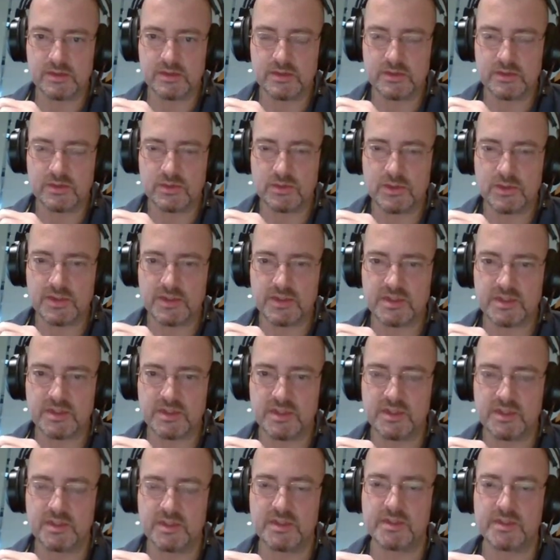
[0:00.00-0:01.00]
what
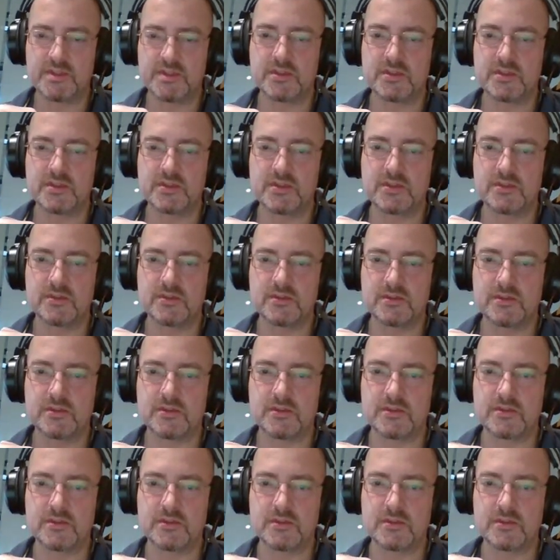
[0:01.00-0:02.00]
is
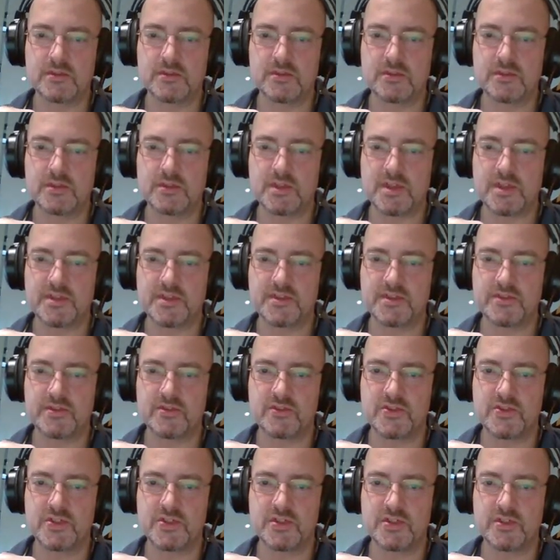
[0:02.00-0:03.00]
that's
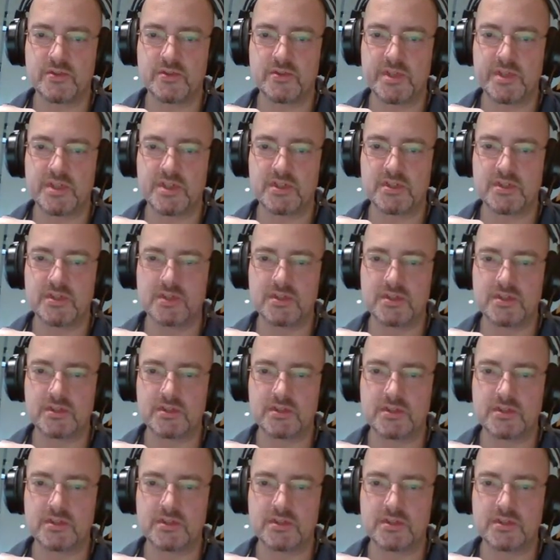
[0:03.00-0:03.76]
the generic.